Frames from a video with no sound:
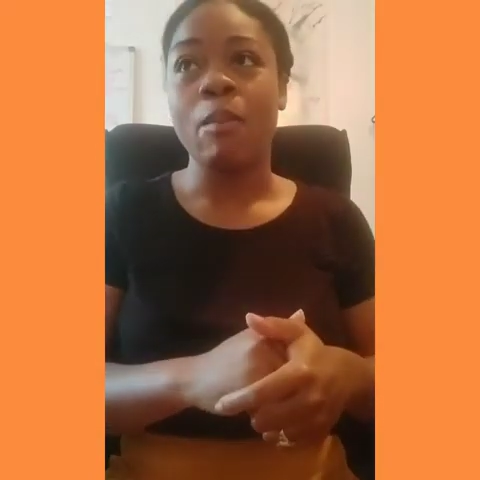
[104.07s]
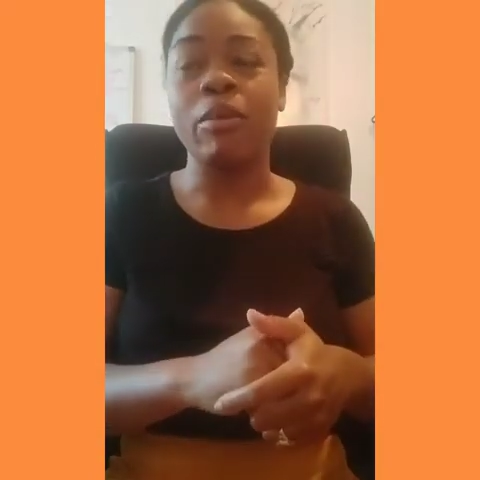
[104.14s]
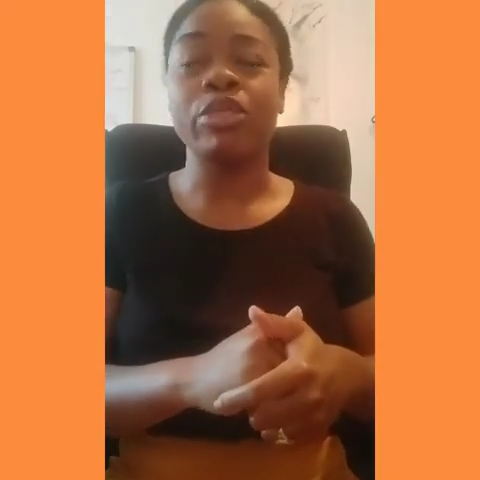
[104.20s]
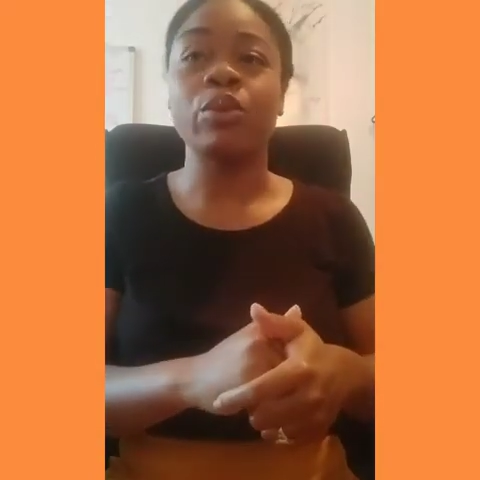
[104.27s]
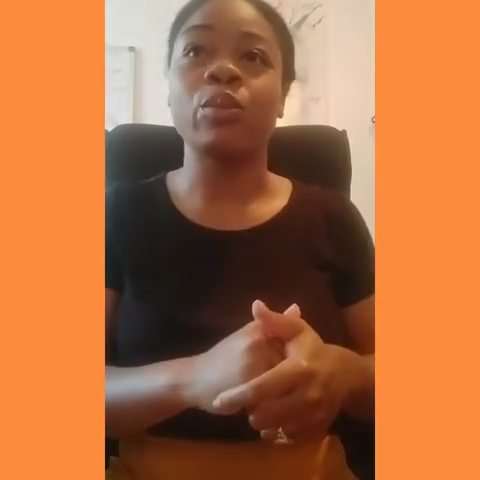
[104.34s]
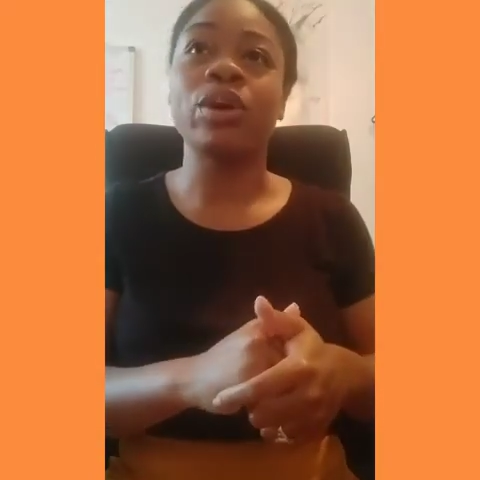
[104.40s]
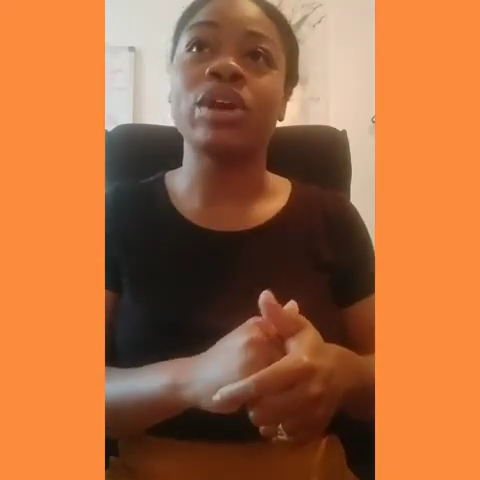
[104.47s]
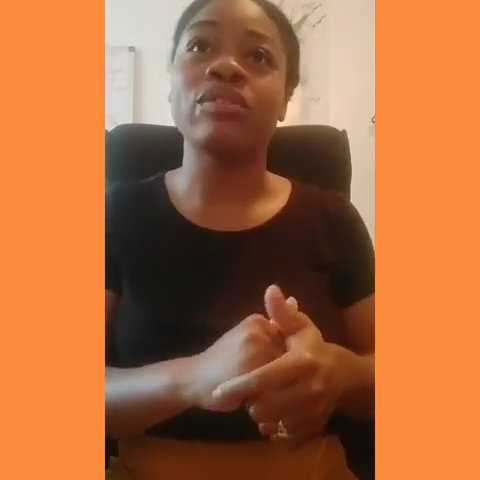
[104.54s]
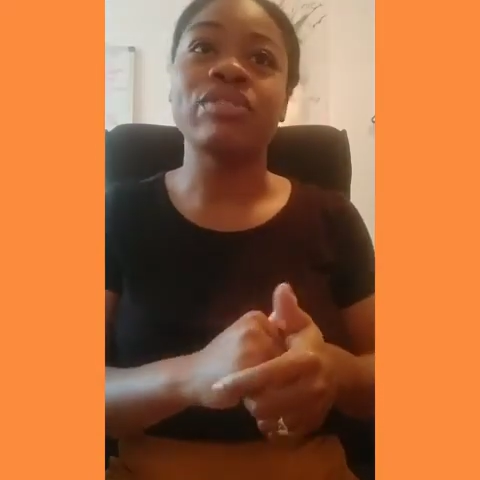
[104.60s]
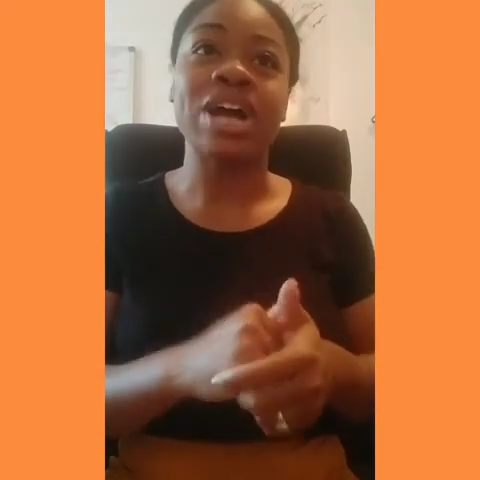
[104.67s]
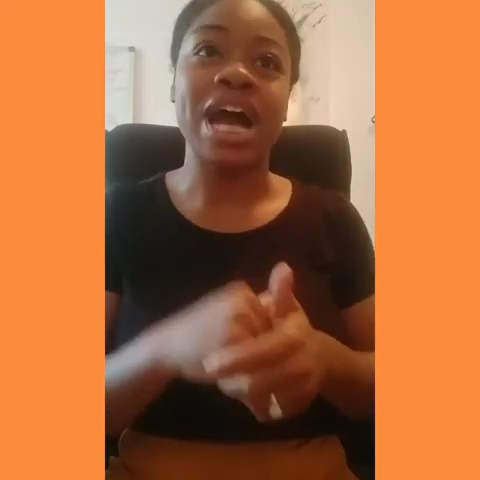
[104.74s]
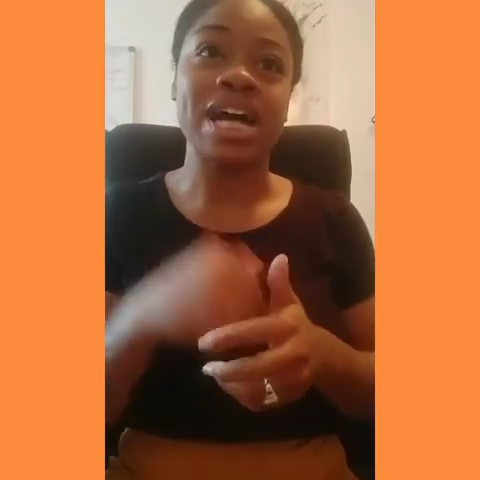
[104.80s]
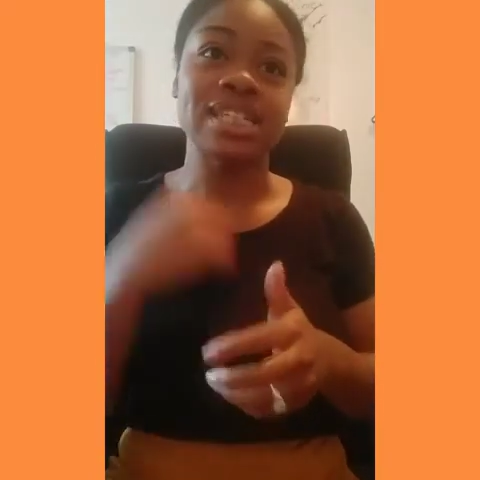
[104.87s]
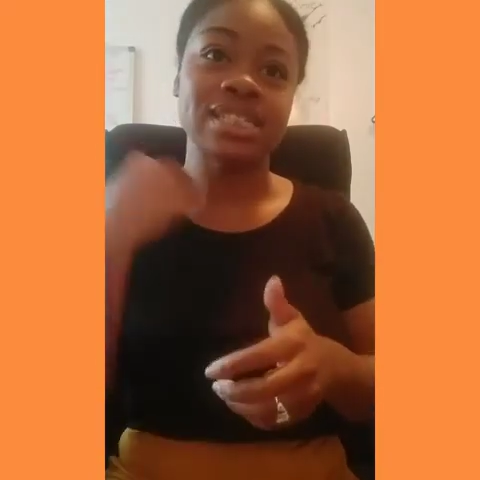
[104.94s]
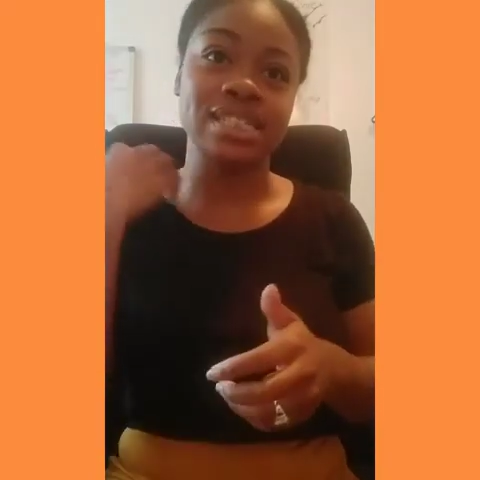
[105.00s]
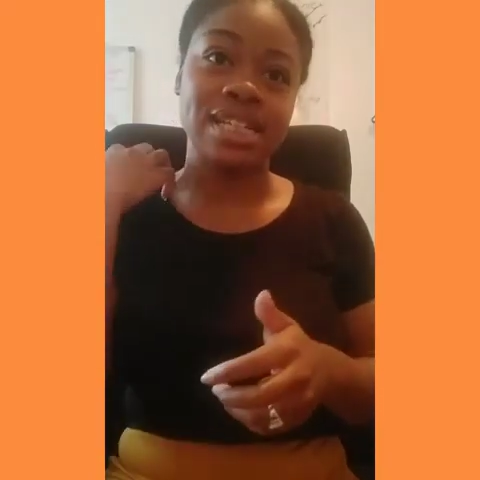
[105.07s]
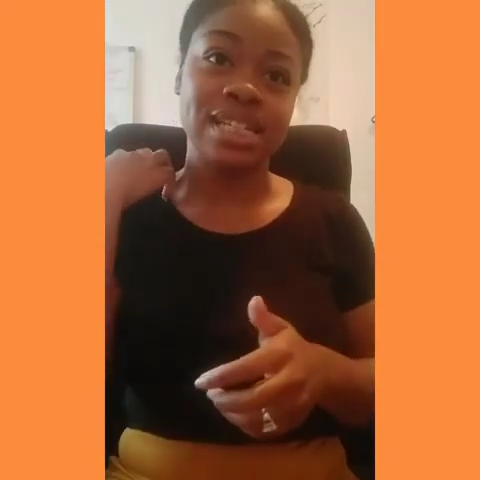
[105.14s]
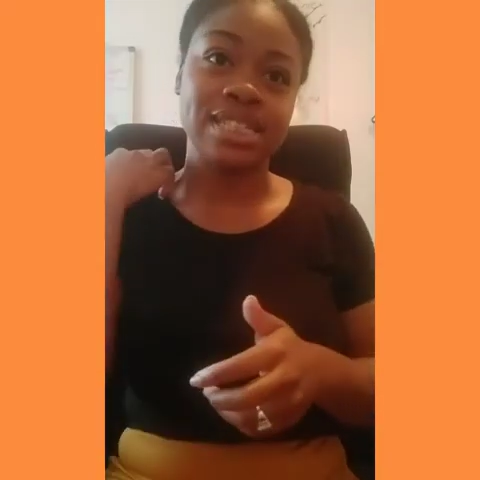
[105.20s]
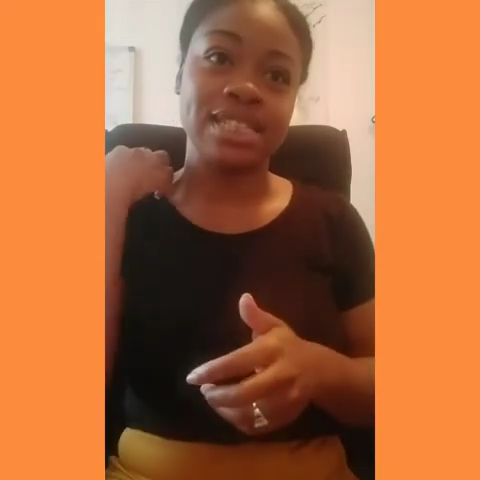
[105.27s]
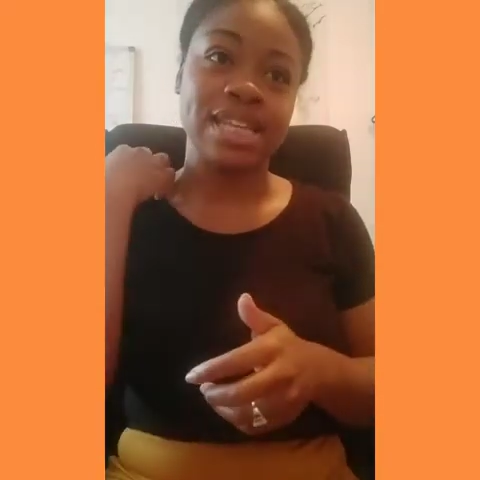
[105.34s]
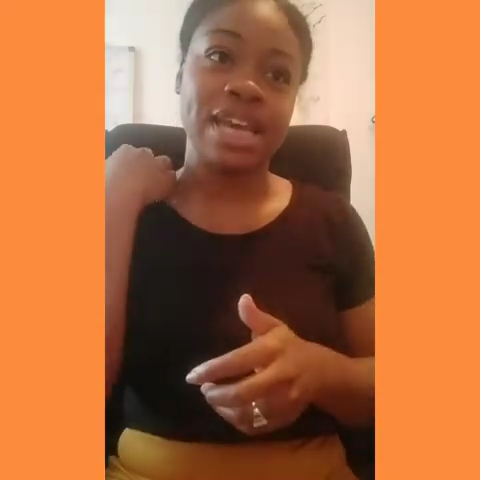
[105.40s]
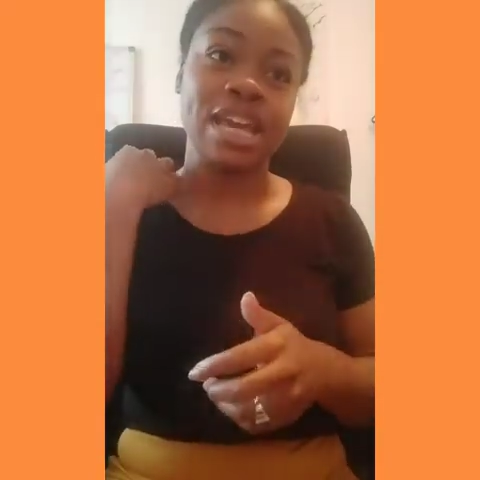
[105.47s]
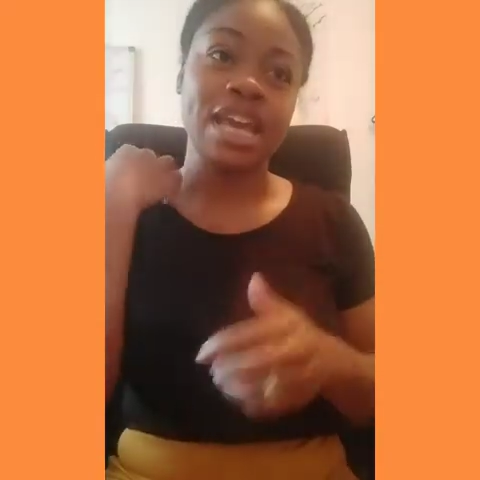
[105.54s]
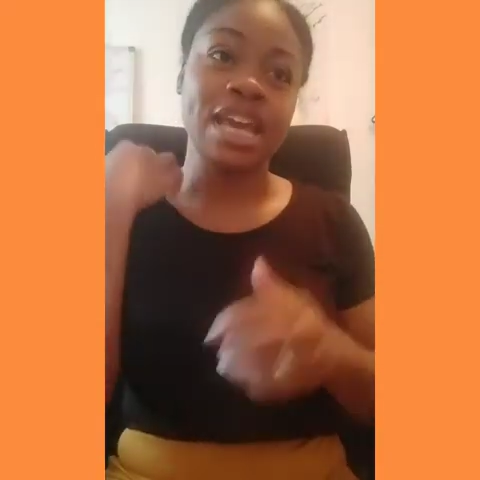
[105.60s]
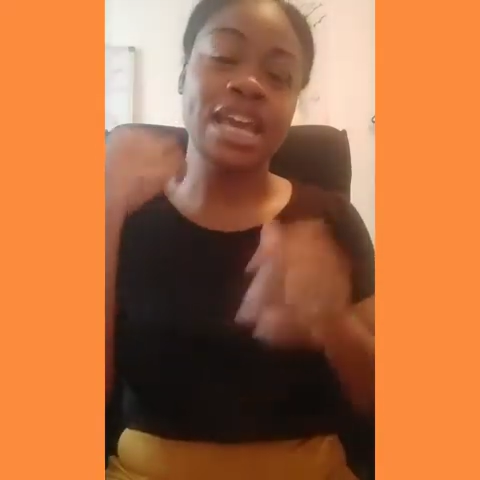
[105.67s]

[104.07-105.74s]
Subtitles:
But the word of God says that